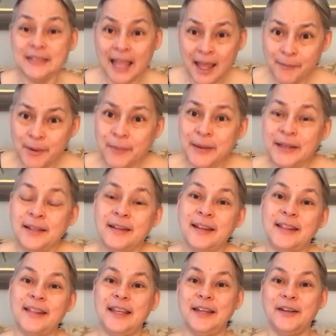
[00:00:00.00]
And we went to the
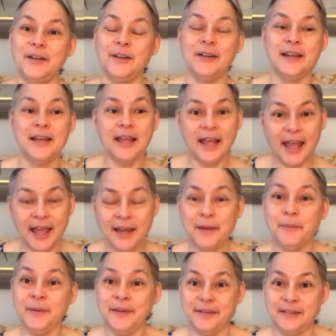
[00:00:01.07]
theater, and
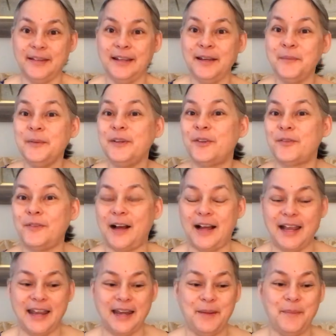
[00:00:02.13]
it was
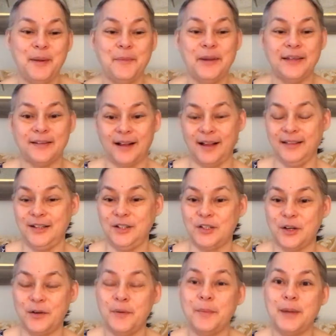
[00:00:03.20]
fine. I mean, we saw the
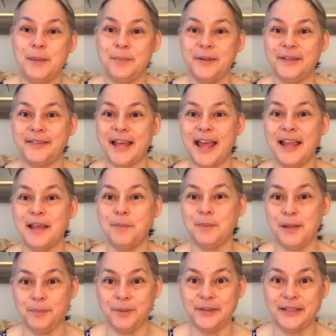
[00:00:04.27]
show, and people sang and
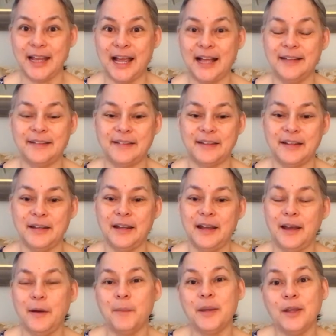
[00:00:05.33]
people danced. And
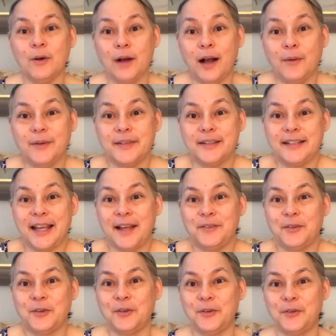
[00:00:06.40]
but, you know, I was a
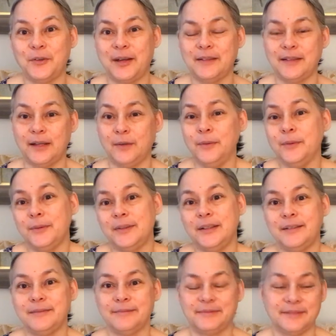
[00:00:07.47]
dancer, so I was like, ooh,
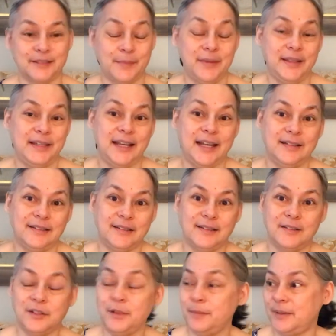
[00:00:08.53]
some of the
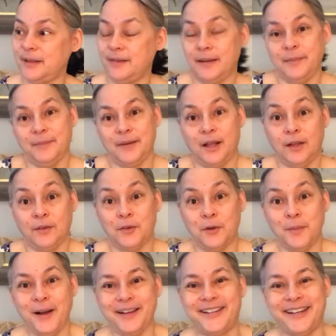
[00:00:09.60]
dancing's good, but some not so
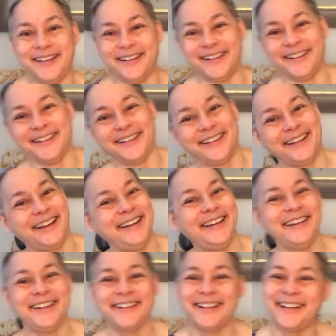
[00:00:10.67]
much. I
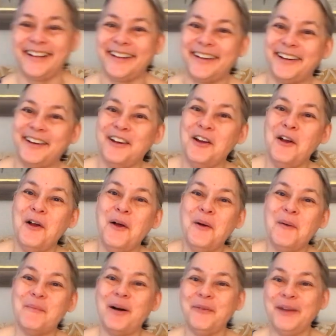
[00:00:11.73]
didn't tell her.
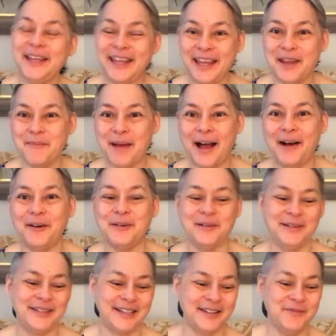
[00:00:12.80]
But we came out,
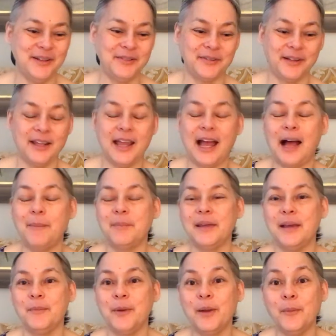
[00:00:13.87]
and Jen was really
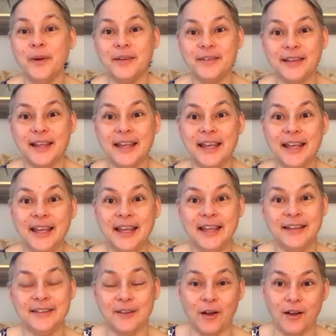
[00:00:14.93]
happy, and we were
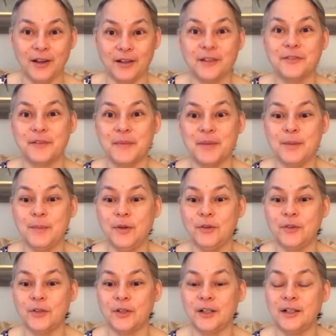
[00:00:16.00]
singing songs from the
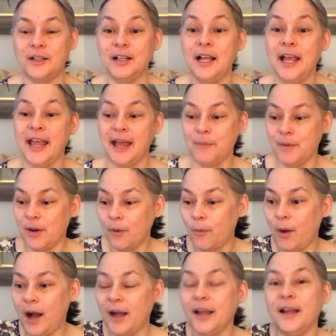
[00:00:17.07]
musical, and we were
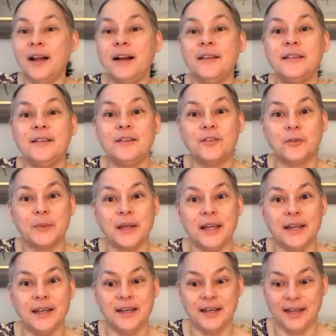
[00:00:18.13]
walking on the
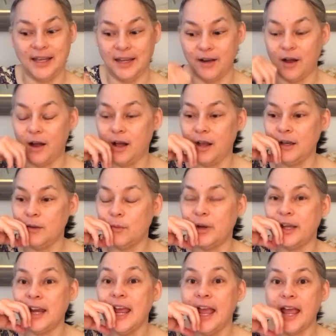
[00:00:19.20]
street in
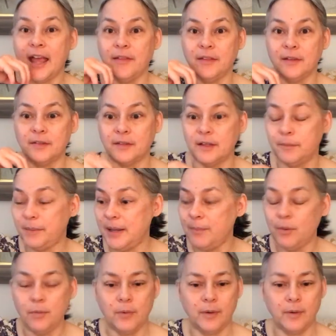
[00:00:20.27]
Hollywood, and this
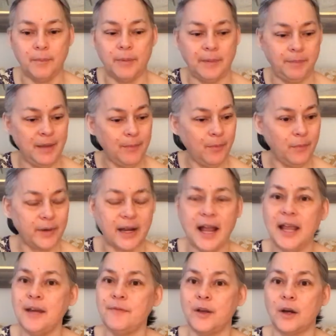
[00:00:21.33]
people were
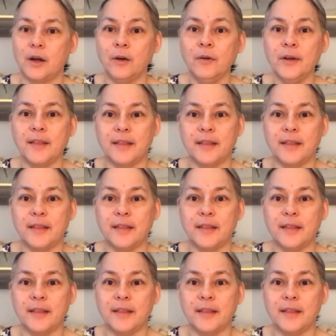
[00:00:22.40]
kind of in a hurry.